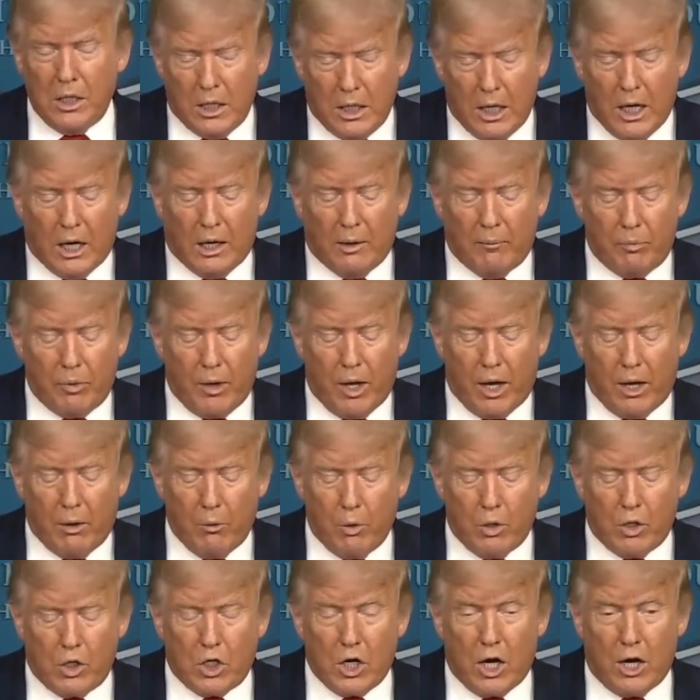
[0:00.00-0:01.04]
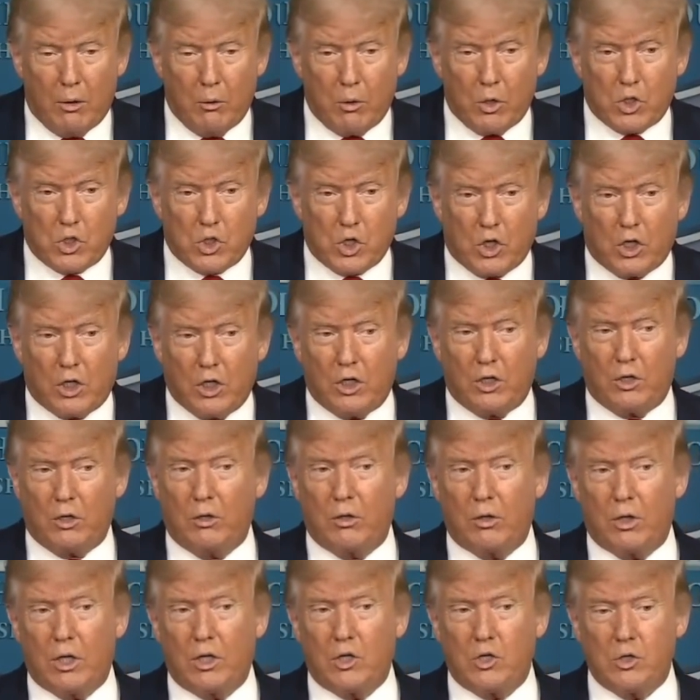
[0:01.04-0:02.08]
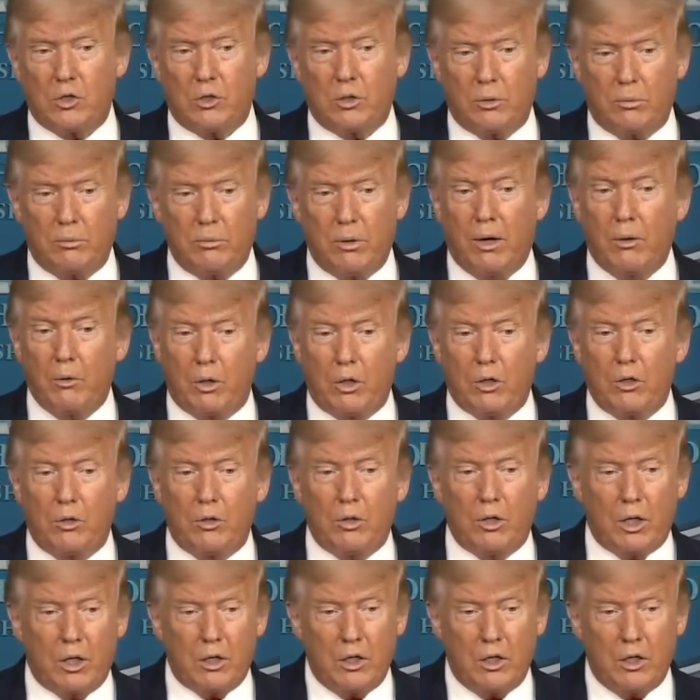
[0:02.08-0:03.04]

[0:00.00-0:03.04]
Yeah, I would certainly do that, sure. I would do that.